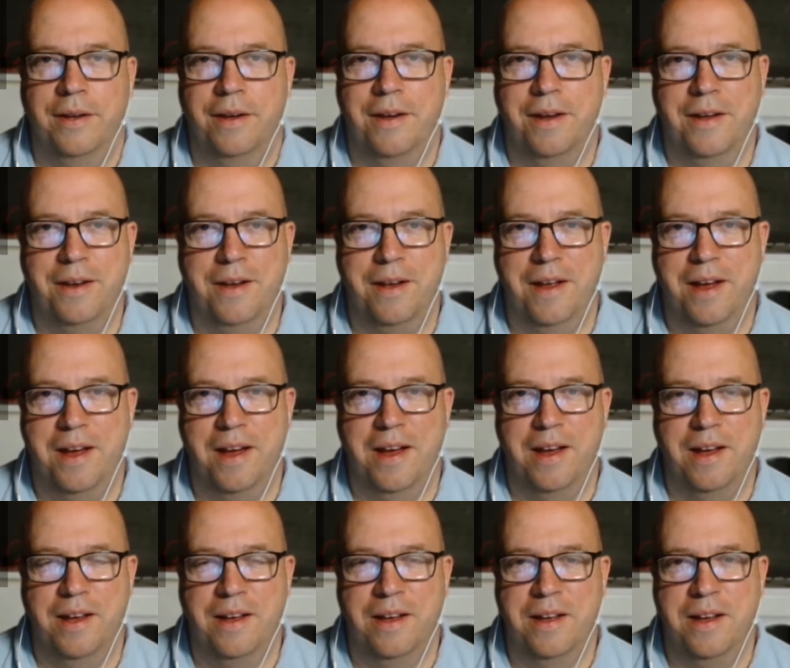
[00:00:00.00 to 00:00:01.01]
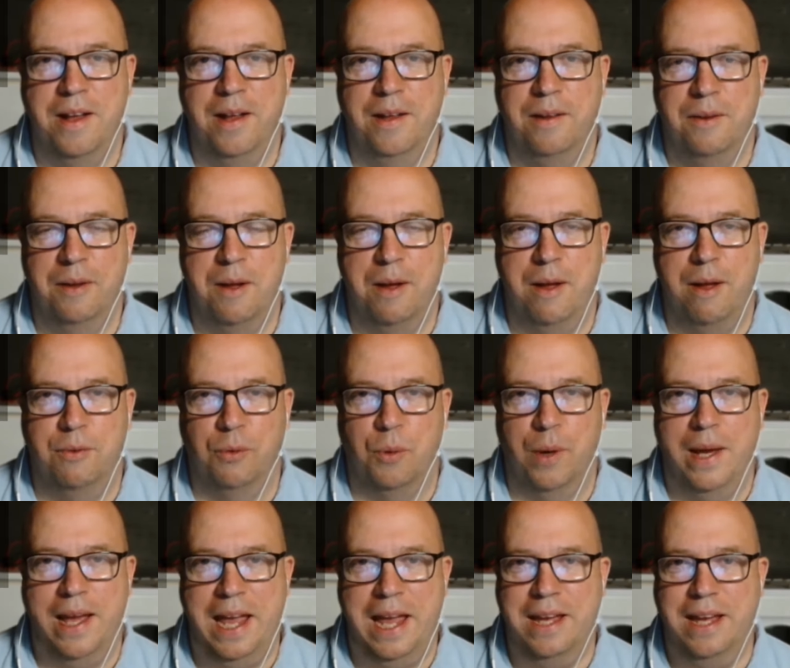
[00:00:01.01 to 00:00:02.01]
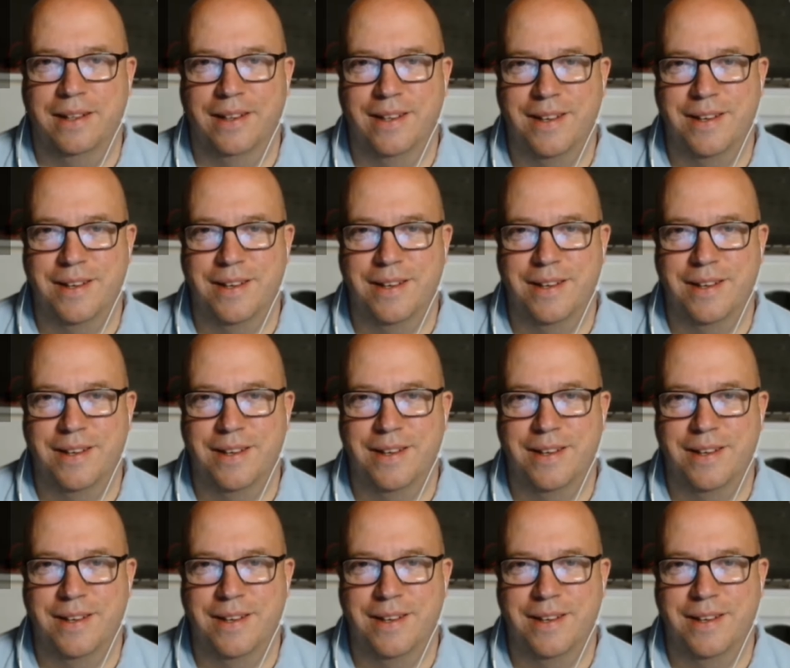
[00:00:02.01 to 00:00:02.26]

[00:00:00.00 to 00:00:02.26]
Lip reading: And it's all he.